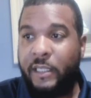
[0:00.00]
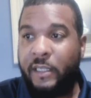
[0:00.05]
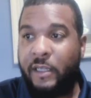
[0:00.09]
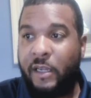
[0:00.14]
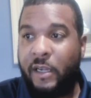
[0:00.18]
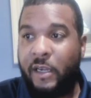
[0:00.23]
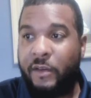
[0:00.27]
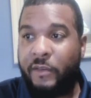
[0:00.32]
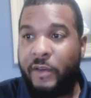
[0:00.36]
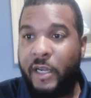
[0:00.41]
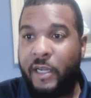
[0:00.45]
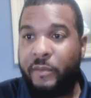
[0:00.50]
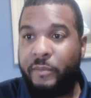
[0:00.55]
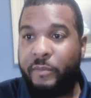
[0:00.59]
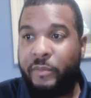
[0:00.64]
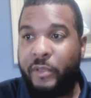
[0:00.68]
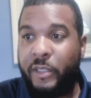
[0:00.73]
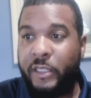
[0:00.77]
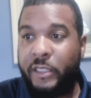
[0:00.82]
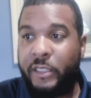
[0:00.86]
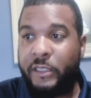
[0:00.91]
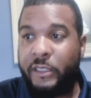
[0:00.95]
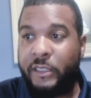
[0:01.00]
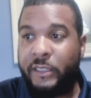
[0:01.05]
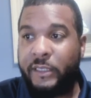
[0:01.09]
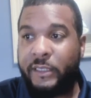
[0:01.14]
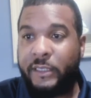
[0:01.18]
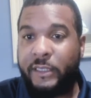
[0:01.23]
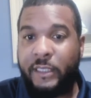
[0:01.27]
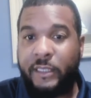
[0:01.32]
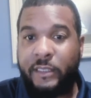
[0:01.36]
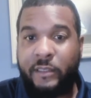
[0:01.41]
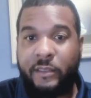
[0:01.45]
All right, brothers and
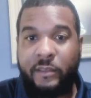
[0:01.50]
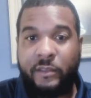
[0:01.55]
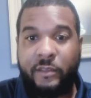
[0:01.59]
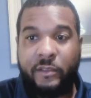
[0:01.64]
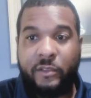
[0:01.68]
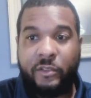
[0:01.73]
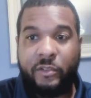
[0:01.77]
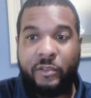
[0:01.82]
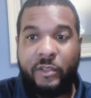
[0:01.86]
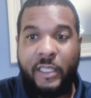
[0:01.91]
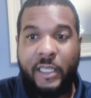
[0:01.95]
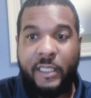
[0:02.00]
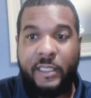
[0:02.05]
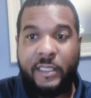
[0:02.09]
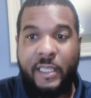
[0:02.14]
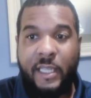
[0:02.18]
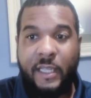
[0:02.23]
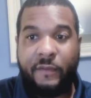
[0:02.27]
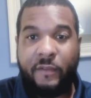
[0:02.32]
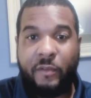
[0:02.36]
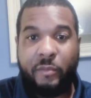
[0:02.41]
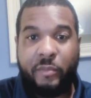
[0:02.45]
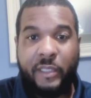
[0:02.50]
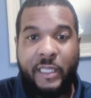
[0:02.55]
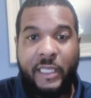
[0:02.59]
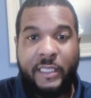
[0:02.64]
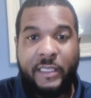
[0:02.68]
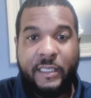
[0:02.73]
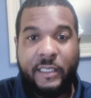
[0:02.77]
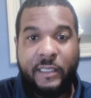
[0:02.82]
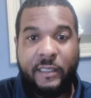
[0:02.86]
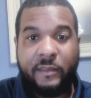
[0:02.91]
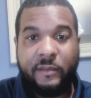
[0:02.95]
sisters, you guys have a
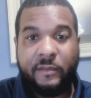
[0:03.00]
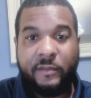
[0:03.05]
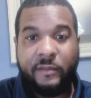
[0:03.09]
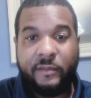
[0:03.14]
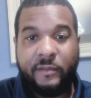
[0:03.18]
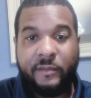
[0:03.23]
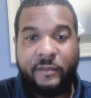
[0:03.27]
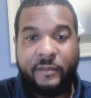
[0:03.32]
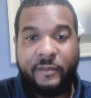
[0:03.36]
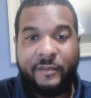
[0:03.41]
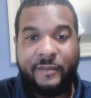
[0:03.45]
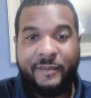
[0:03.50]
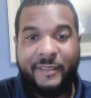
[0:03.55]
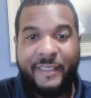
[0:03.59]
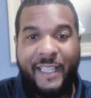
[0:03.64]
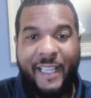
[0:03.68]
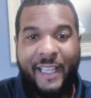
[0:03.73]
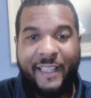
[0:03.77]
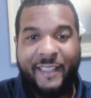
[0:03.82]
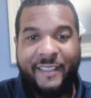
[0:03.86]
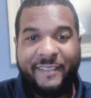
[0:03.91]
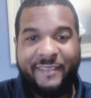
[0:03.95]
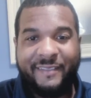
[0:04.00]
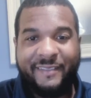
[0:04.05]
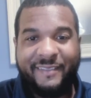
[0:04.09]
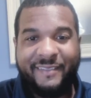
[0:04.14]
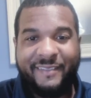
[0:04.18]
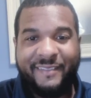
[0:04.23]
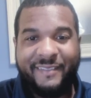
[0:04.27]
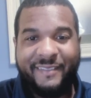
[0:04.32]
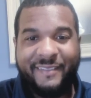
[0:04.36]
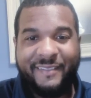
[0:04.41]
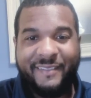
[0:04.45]
blessed day.
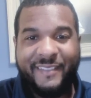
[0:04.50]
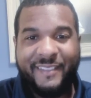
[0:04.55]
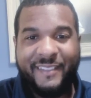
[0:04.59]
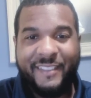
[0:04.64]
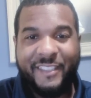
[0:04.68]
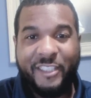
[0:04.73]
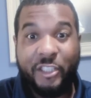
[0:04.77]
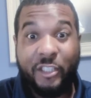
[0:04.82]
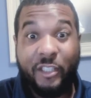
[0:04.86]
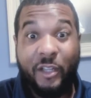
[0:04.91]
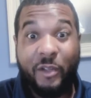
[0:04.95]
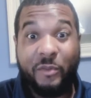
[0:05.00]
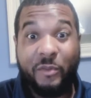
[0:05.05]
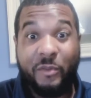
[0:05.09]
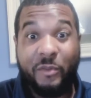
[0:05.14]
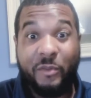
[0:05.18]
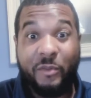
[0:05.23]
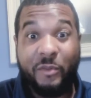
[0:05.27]
Shalom.